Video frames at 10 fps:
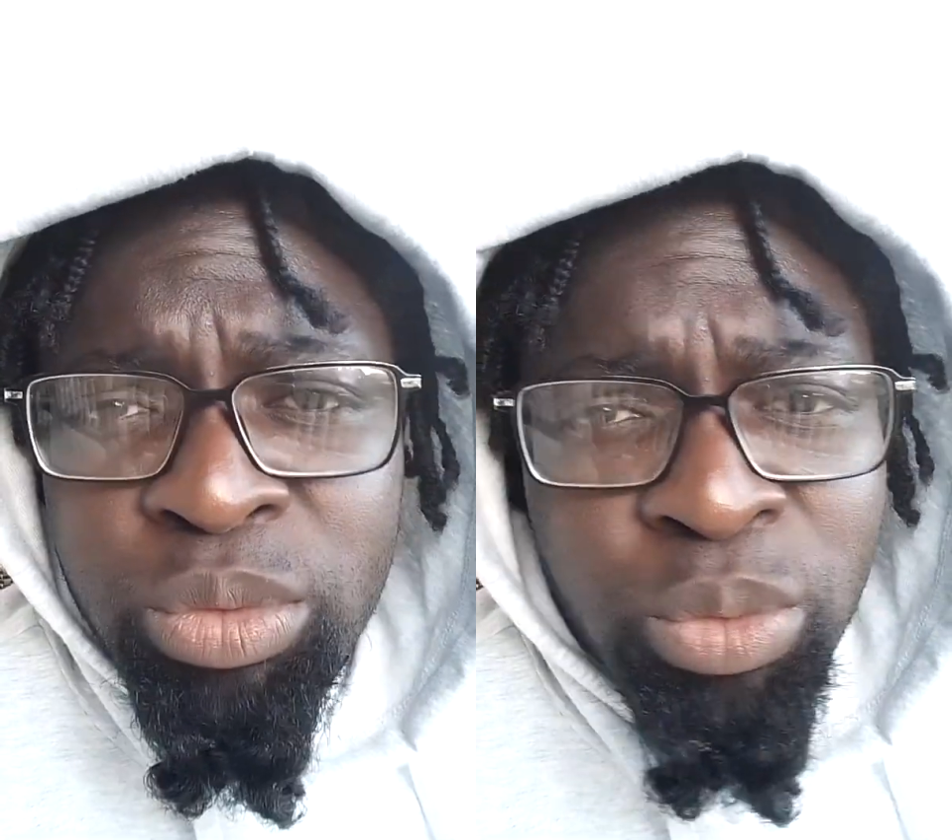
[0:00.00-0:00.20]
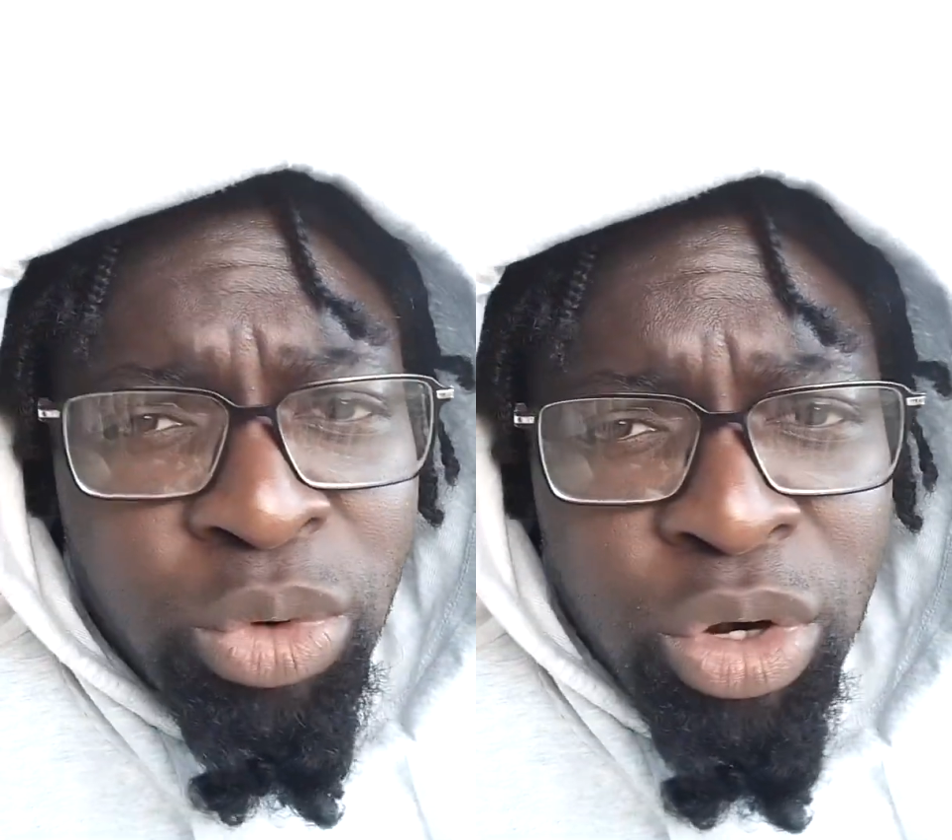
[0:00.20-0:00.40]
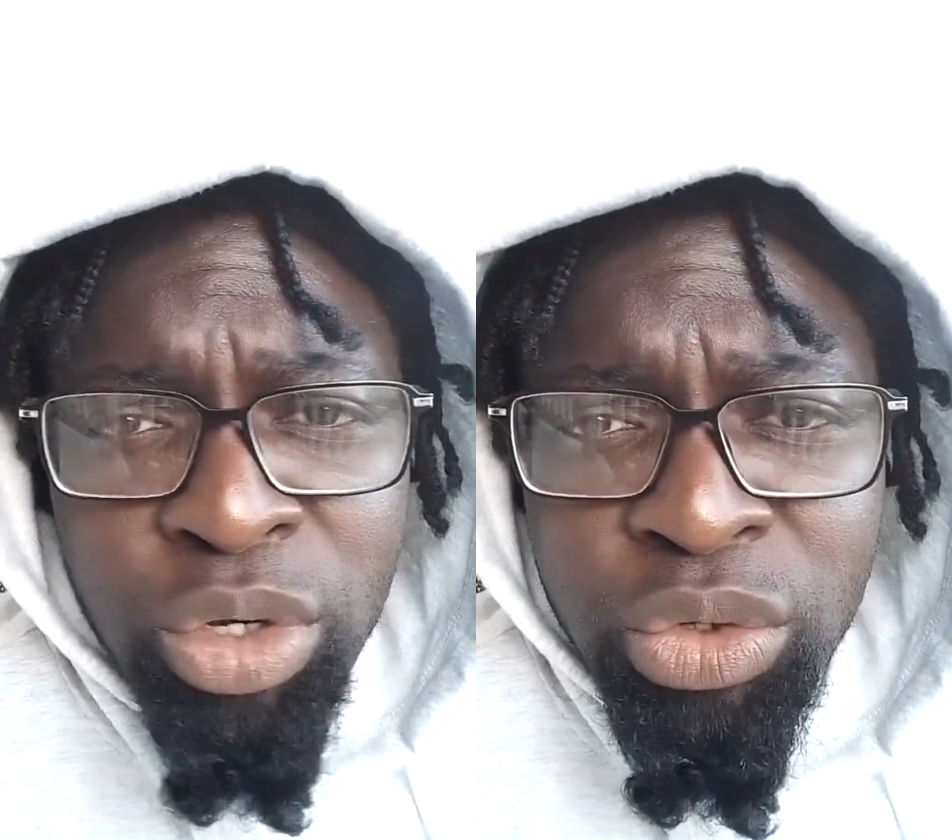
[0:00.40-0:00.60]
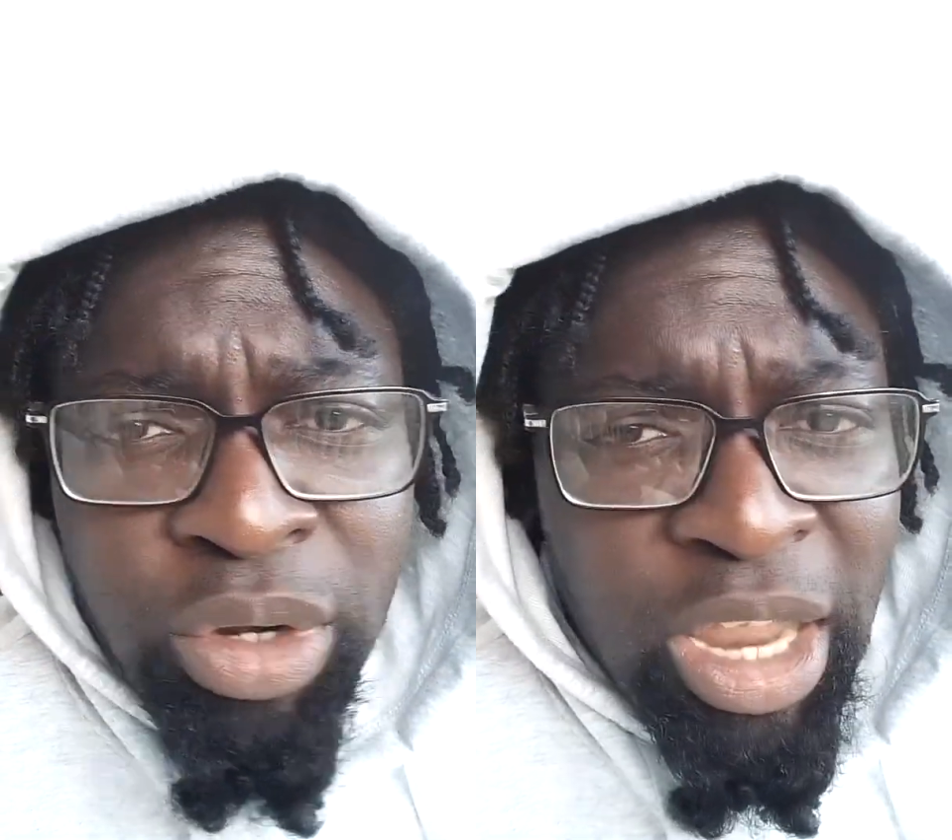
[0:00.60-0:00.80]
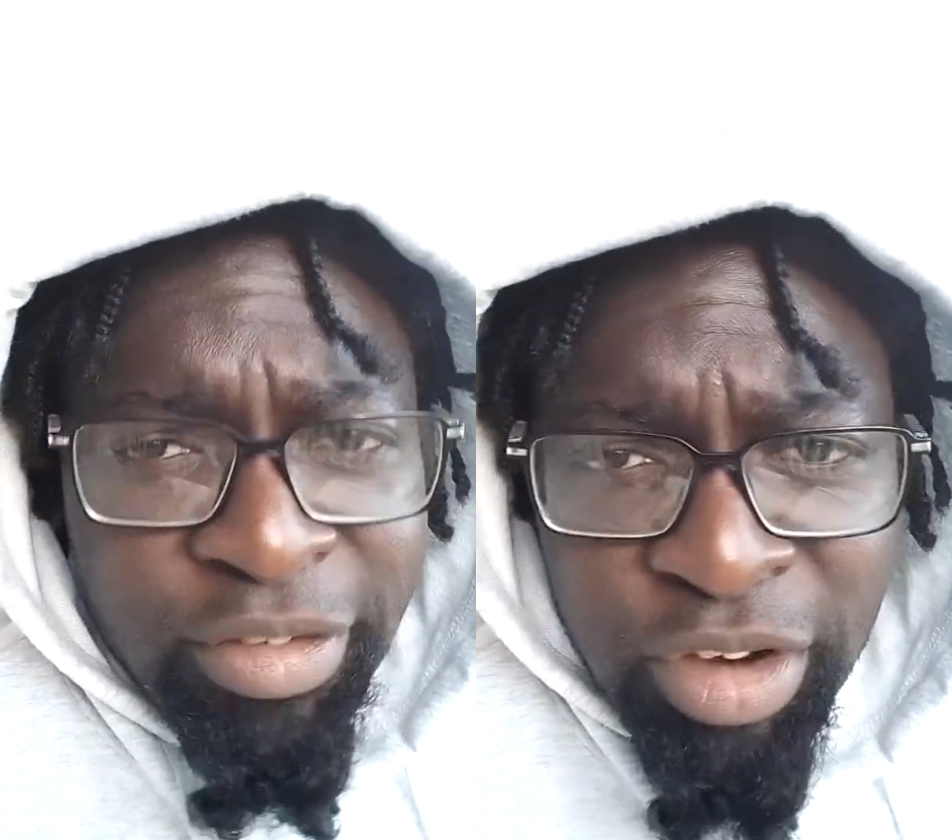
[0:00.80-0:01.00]
world or
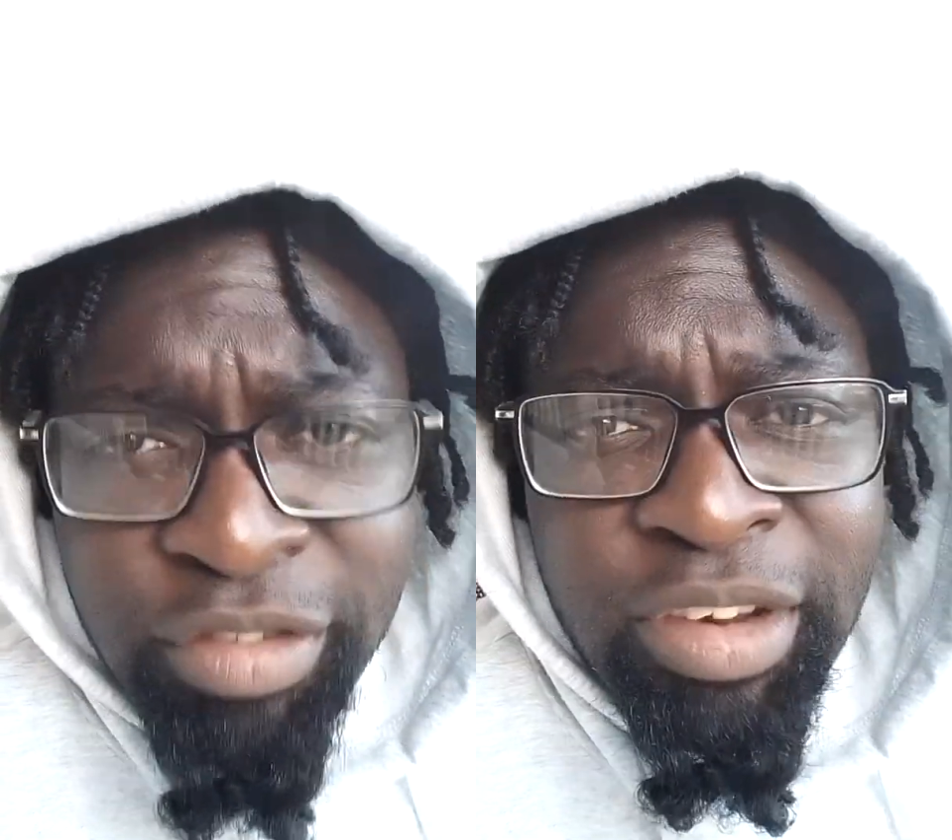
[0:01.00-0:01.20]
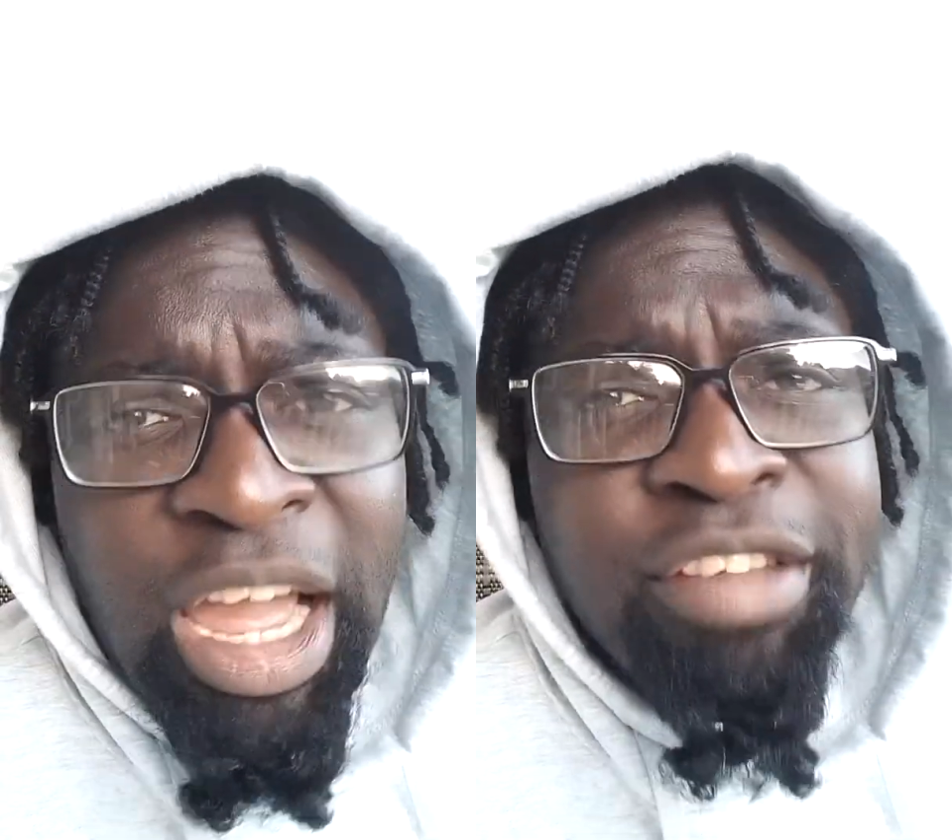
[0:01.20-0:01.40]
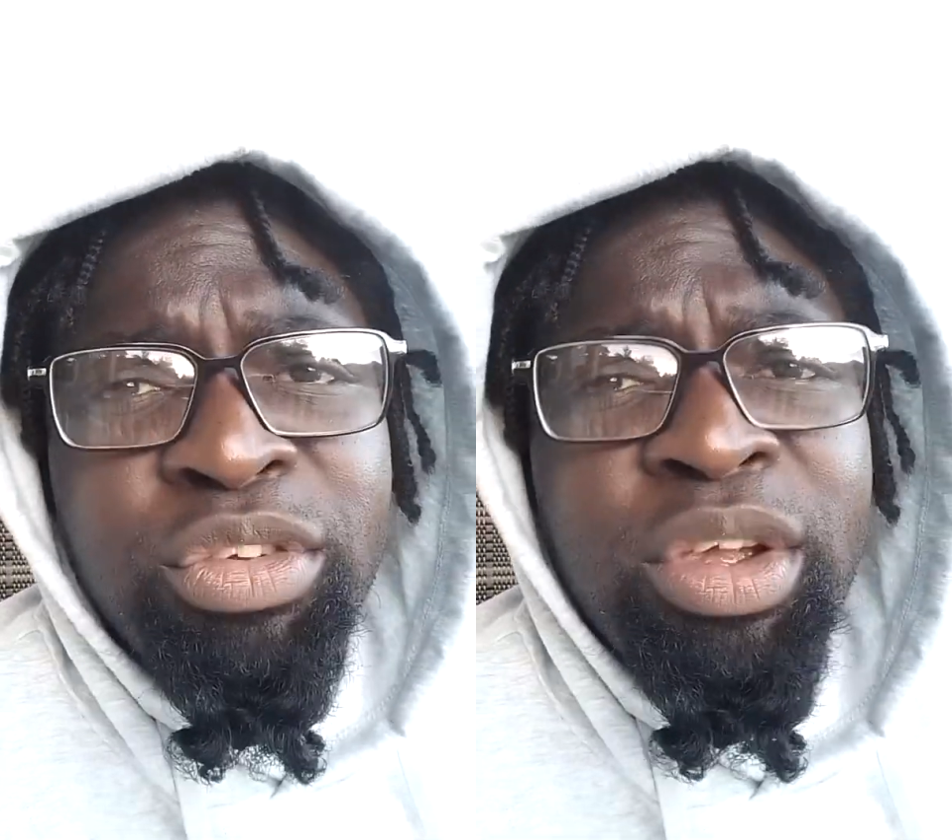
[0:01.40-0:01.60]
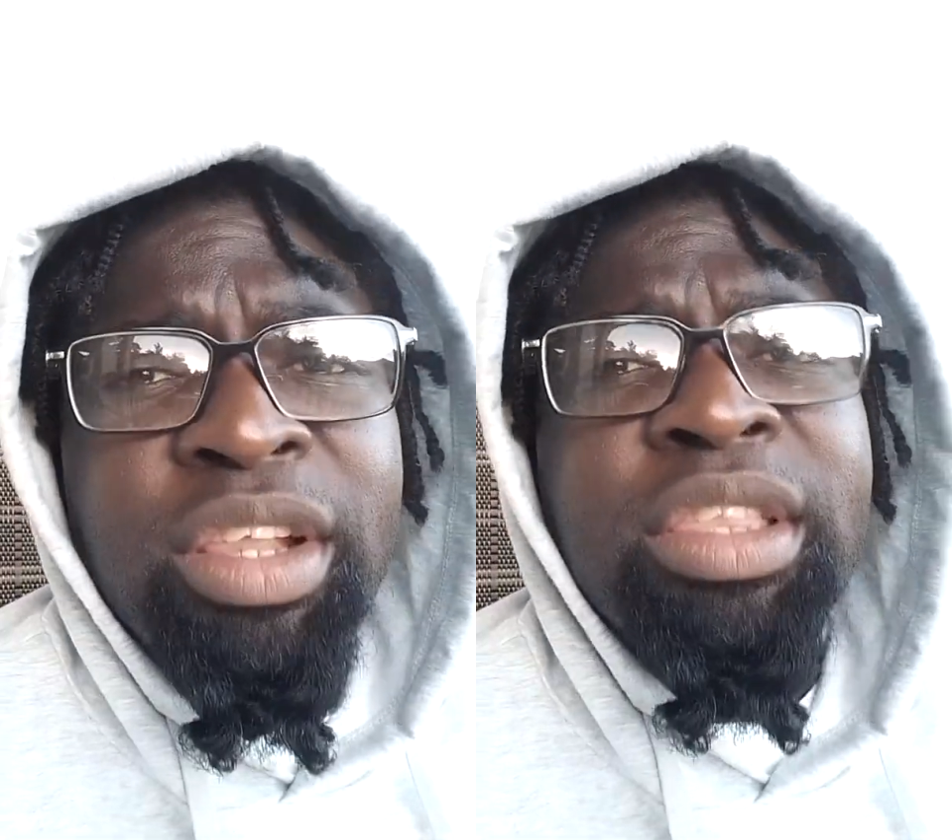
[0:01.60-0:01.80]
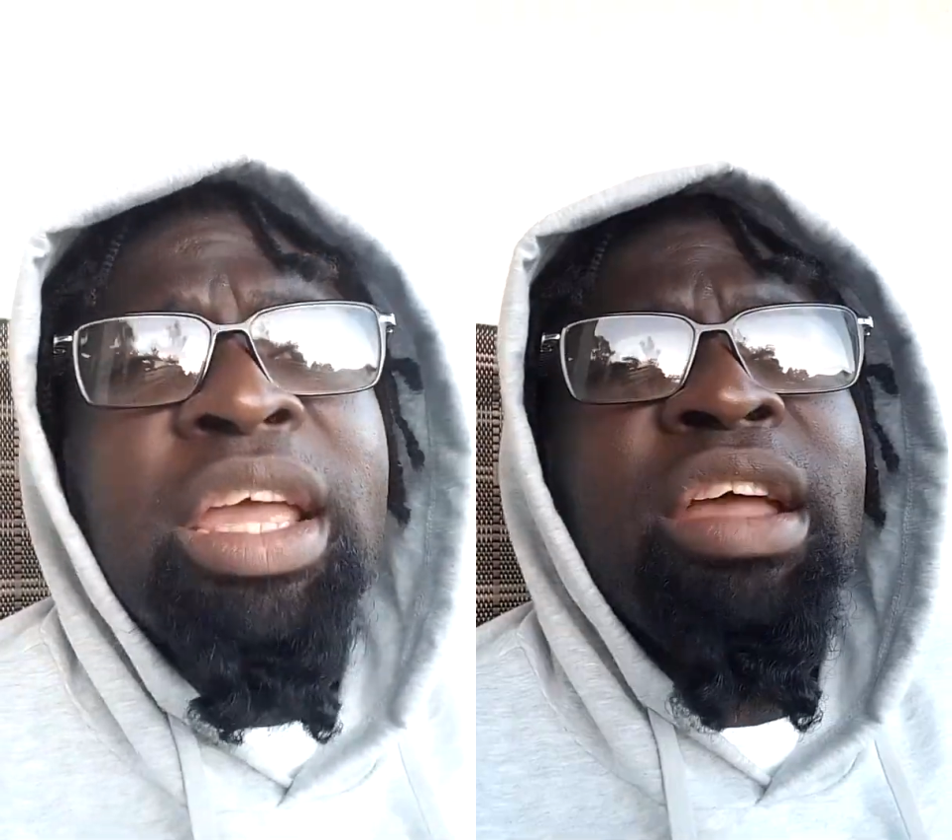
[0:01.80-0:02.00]
level of life you
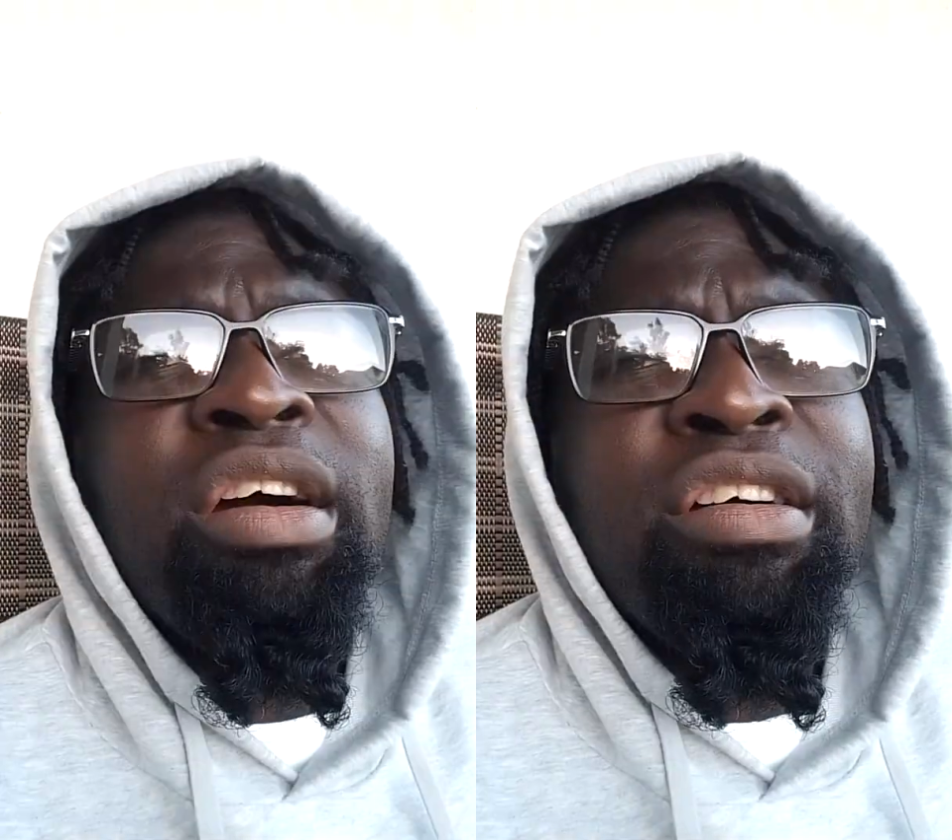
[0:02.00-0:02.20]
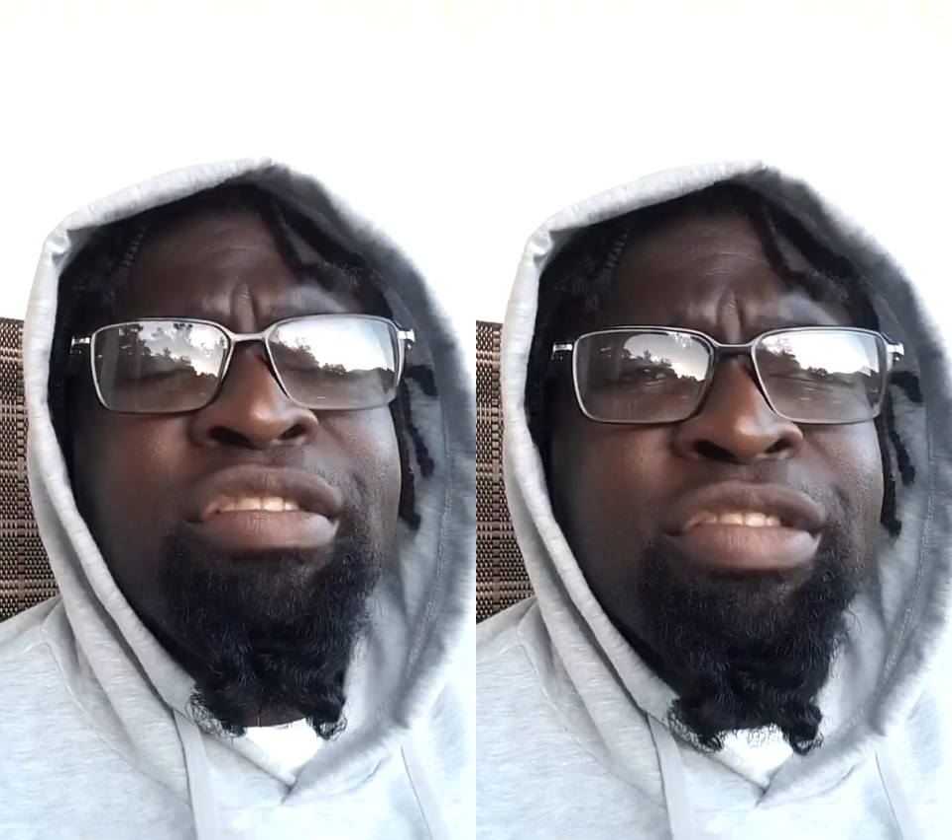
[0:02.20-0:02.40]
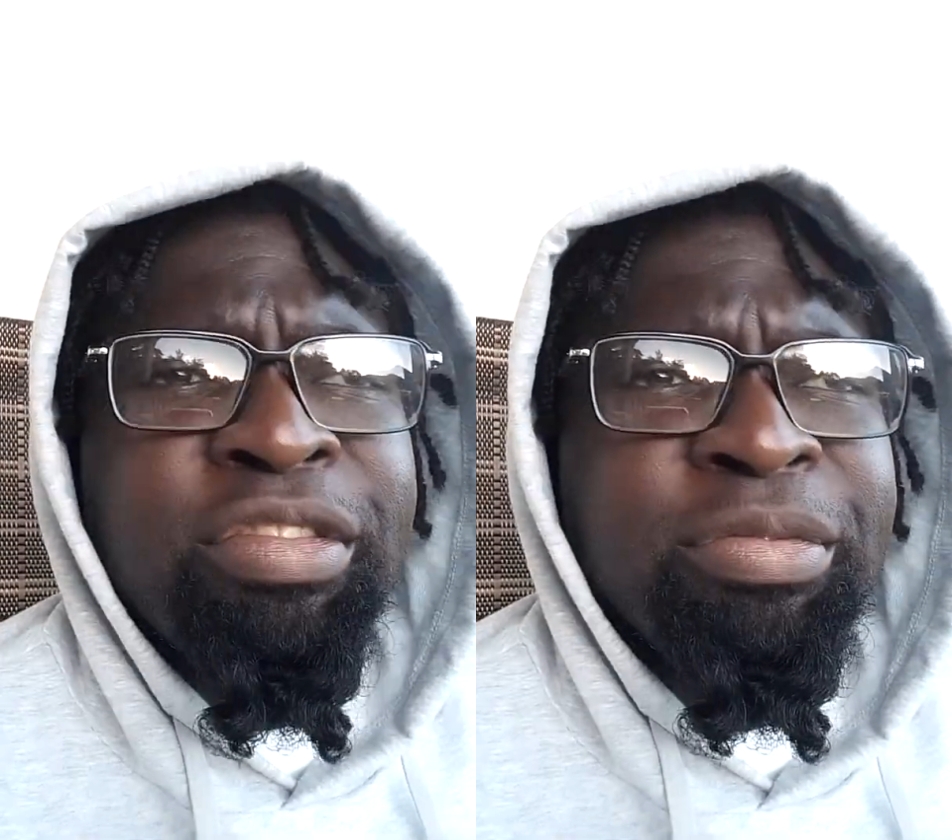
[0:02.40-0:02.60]
can think of.